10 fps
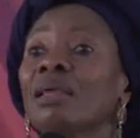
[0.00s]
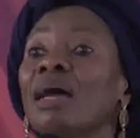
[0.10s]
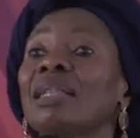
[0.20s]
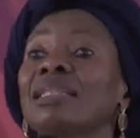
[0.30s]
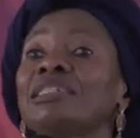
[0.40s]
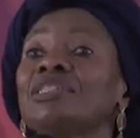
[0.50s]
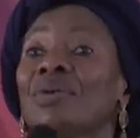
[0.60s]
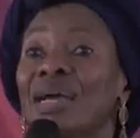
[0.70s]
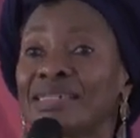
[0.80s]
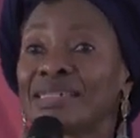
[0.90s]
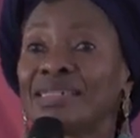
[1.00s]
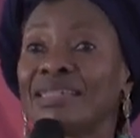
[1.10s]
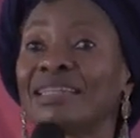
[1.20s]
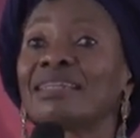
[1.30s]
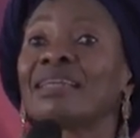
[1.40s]
At least you can see
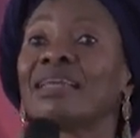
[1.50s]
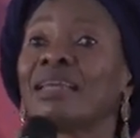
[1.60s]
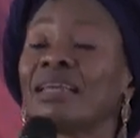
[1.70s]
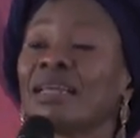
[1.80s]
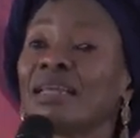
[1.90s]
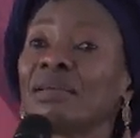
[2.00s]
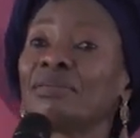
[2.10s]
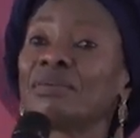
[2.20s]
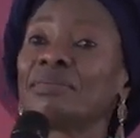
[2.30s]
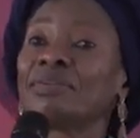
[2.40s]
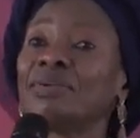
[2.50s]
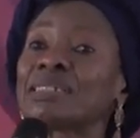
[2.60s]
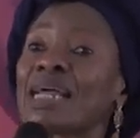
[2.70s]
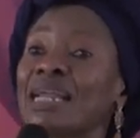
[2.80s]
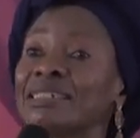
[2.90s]
that your
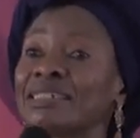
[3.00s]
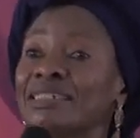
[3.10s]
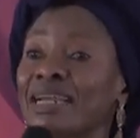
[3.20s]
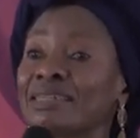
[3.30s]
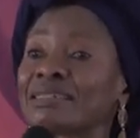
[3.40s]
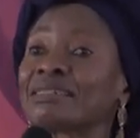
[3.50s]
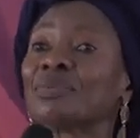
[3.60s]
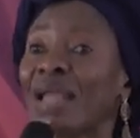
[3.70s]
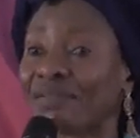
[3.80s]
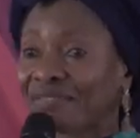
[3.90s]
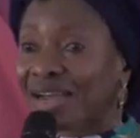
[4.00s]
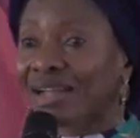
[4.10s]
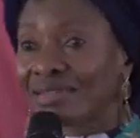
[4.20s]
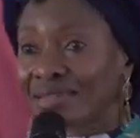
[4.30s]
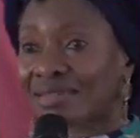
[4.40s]
science teachers, we have
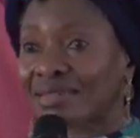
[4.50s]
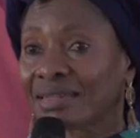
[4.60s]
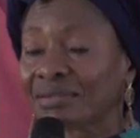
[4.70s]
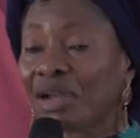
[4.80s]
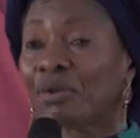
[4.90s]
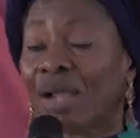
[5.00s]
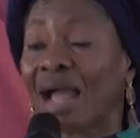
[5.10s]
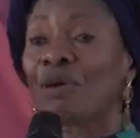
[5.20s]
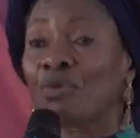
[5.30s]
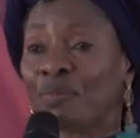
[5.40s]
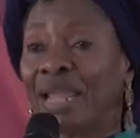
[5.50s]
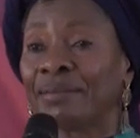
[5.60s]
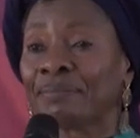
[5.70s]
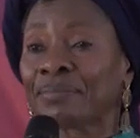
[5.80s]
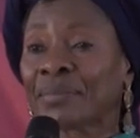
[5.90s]
girls, well, we are women.
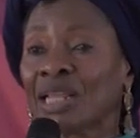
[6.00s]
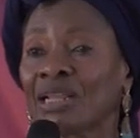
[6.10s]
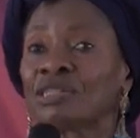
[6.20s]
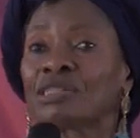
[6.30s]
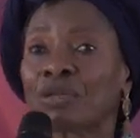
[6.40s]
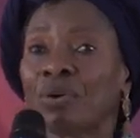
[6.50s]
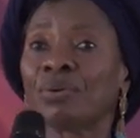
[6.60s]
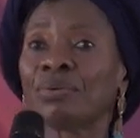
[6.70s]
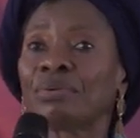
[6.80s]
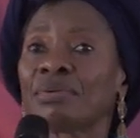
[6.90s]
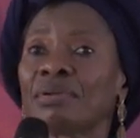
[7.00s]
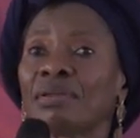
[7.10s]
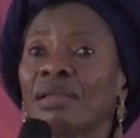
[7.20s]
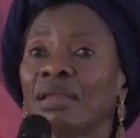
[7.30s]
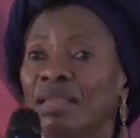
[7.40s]
So
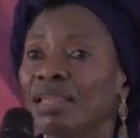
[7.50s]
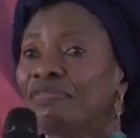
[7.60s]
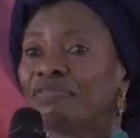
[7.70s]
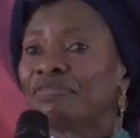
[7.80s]
if